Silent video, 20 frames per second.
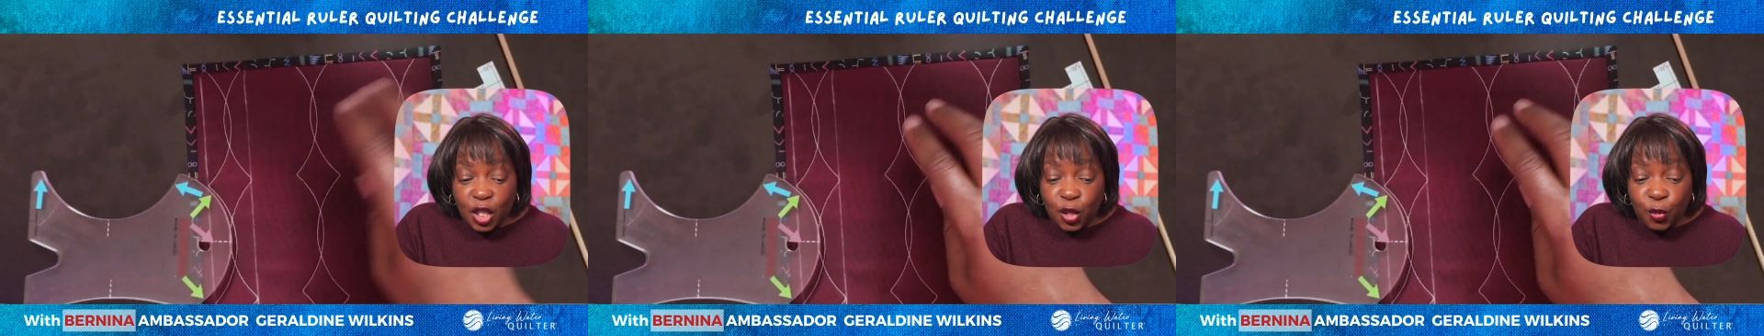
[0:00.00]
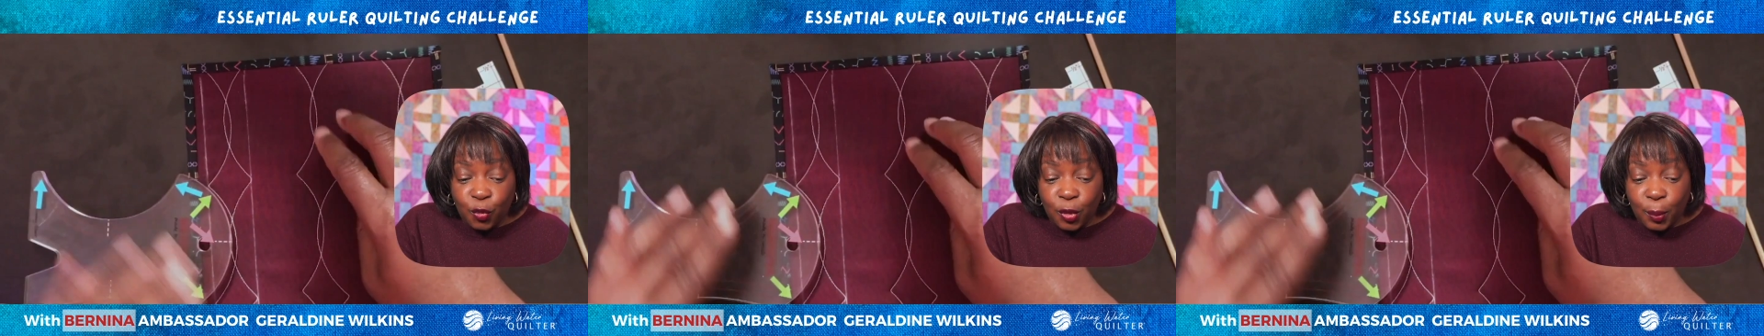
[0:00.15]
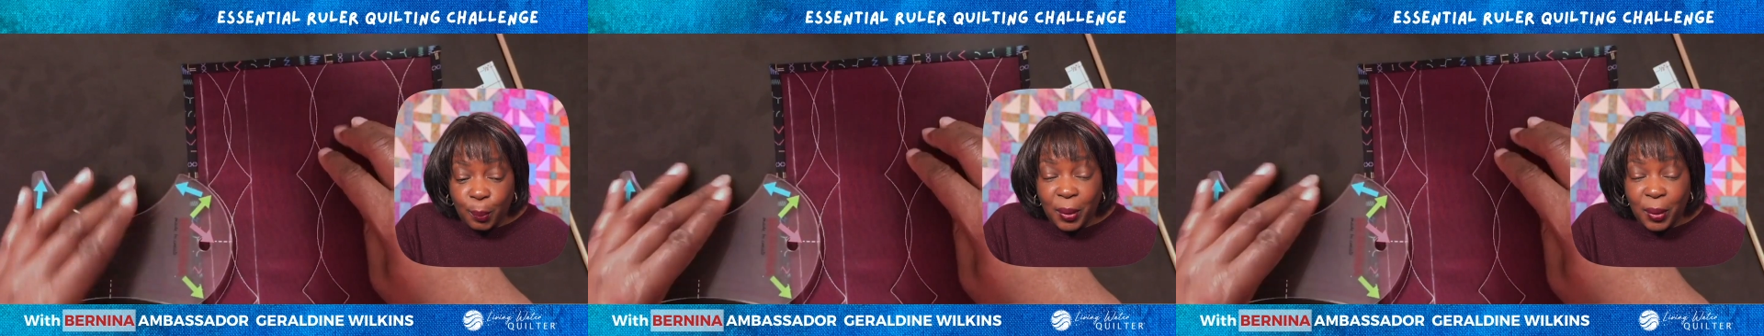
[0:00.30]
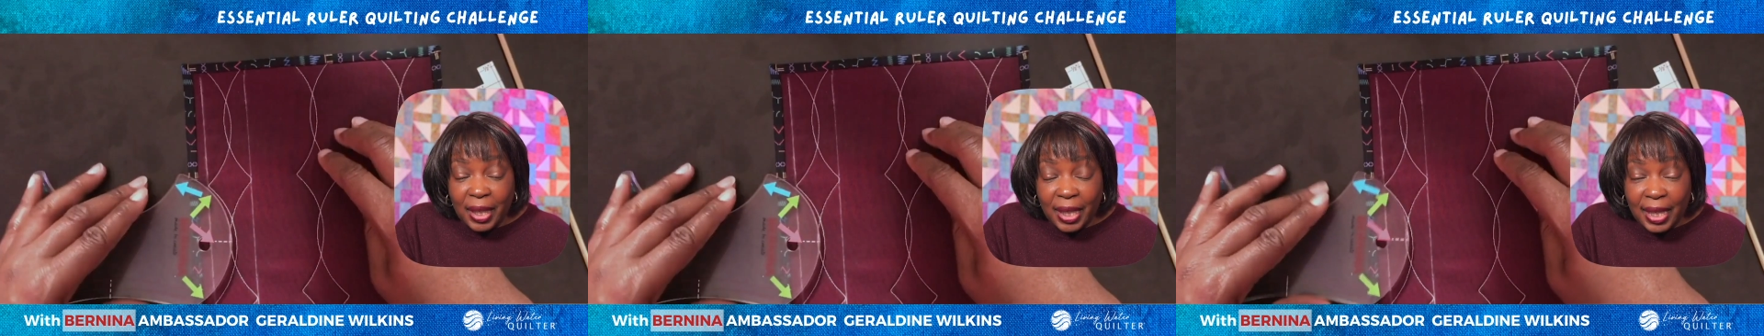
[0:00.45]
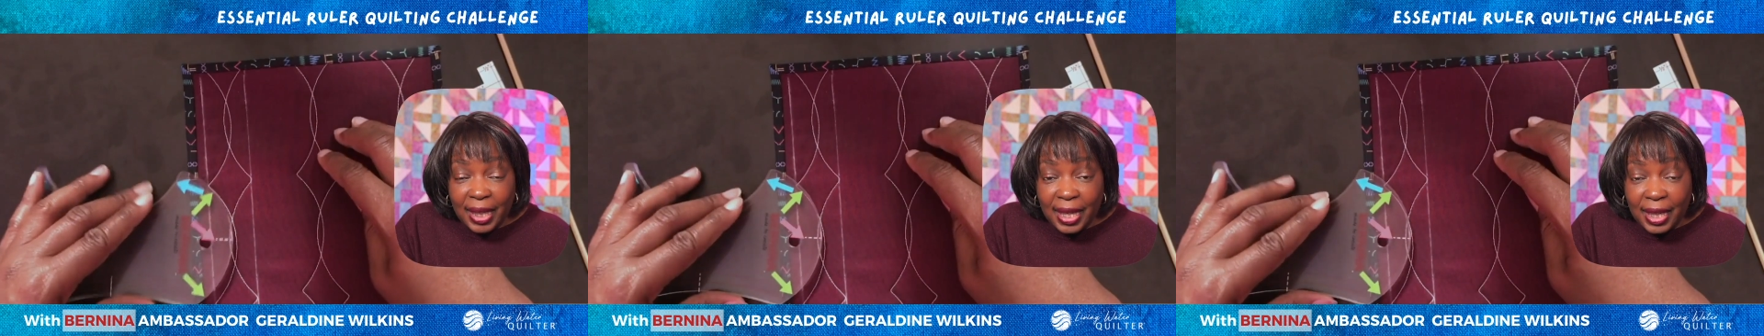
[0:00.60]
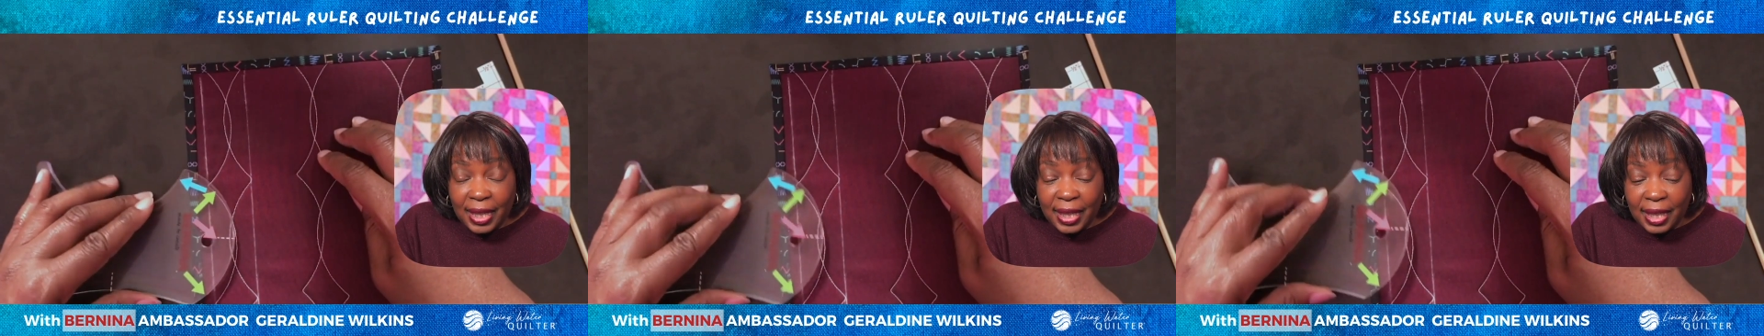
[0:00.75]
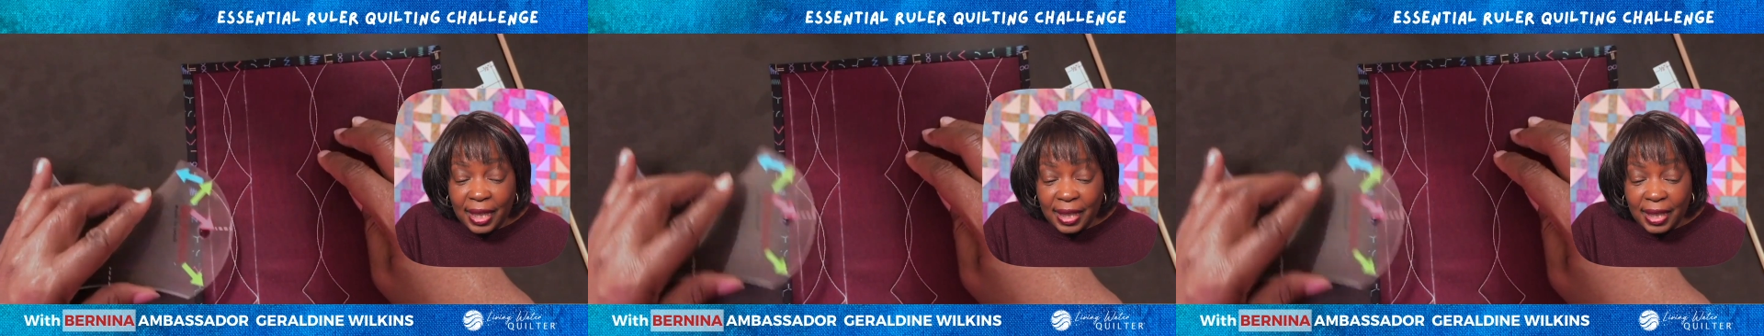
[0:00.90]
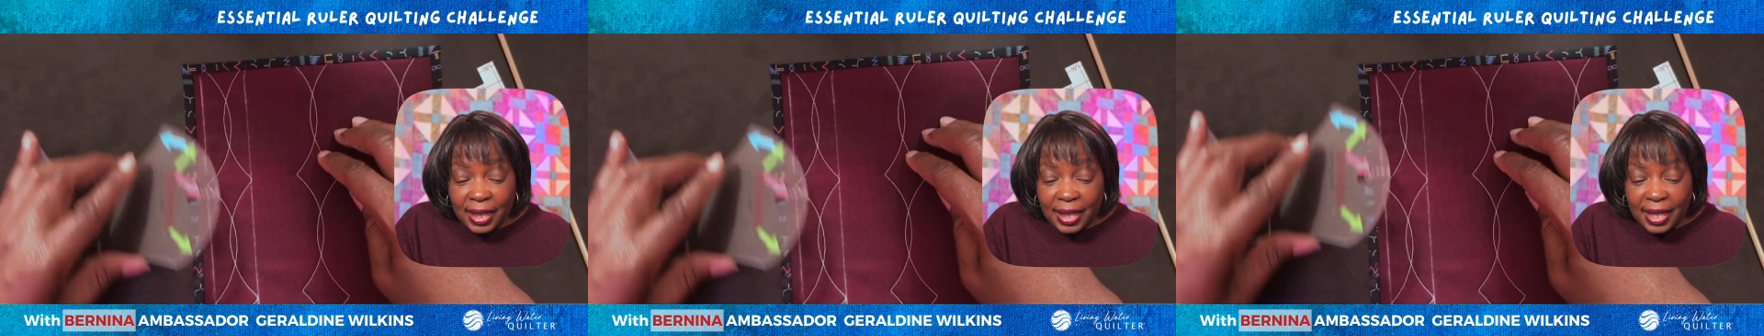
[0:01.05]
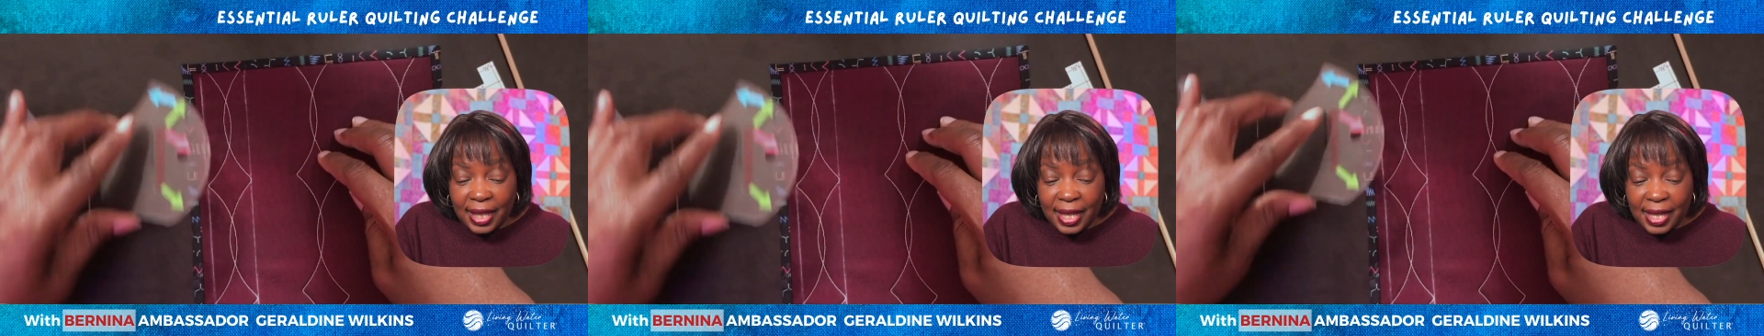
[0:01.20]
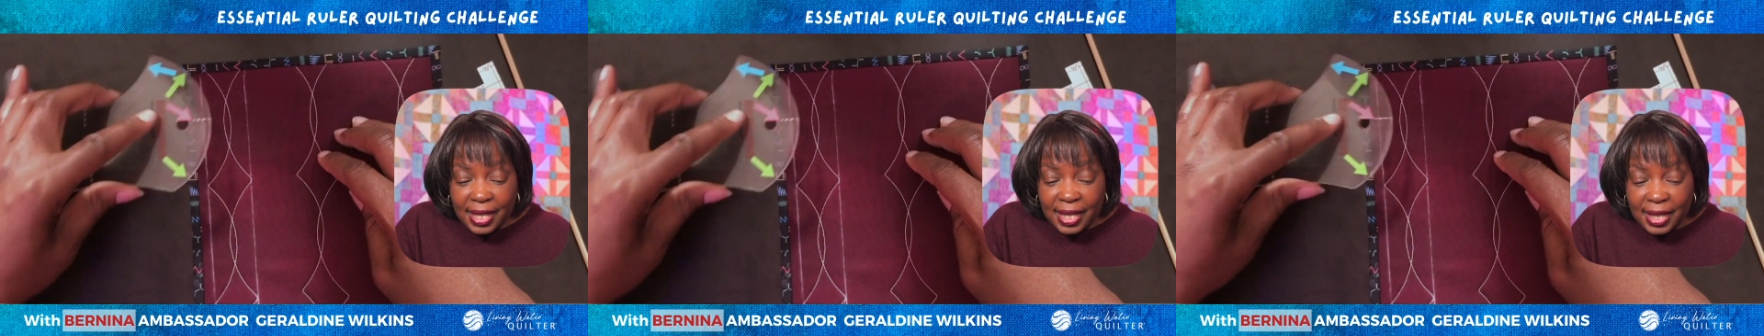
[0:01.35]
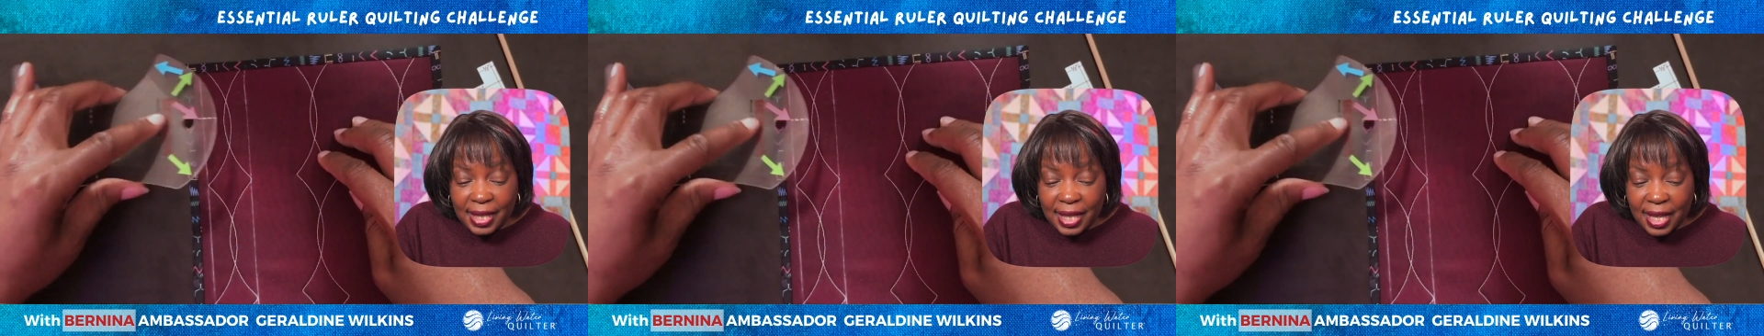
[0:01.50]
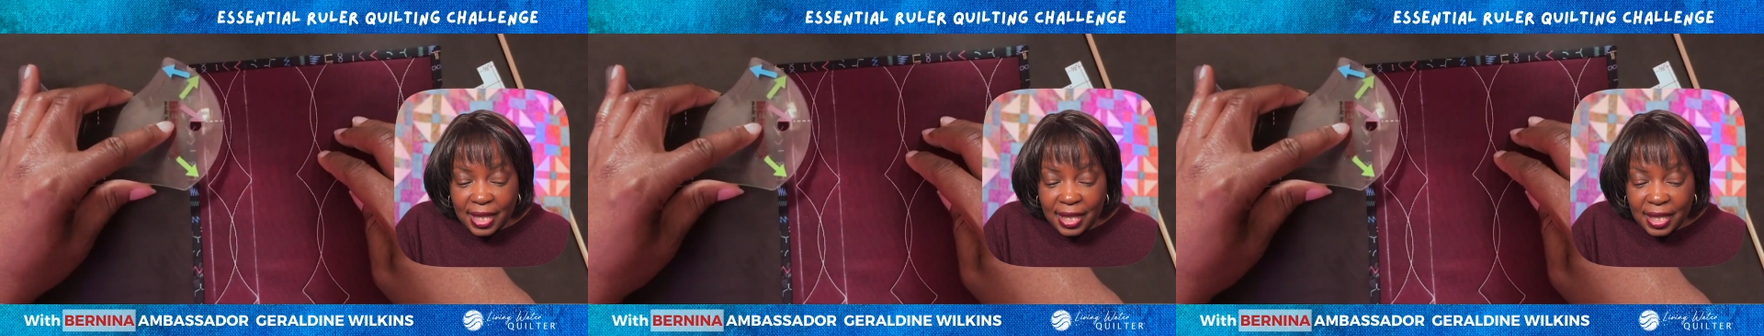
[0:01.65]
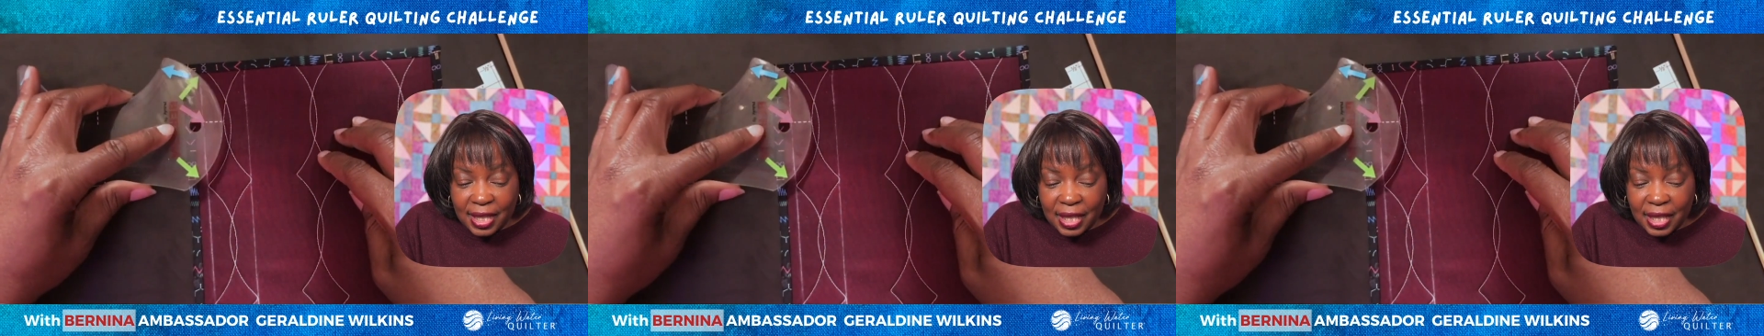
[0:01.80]
the repeated
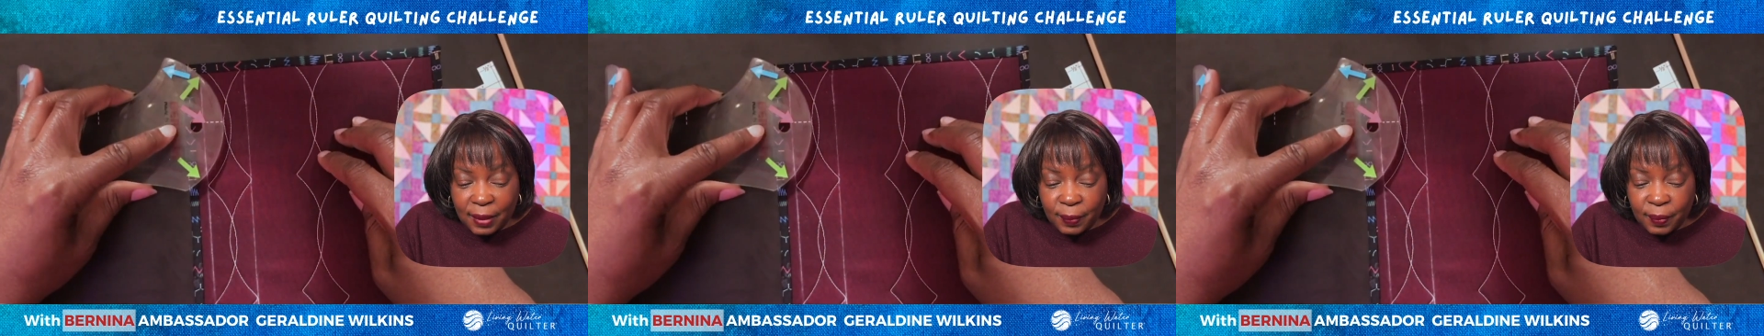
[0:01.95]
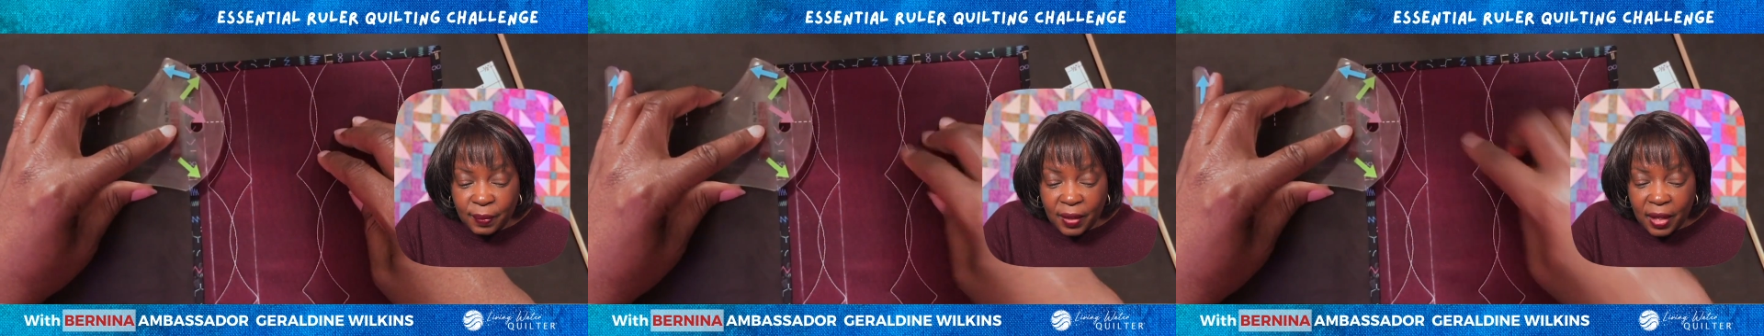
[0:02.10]
distance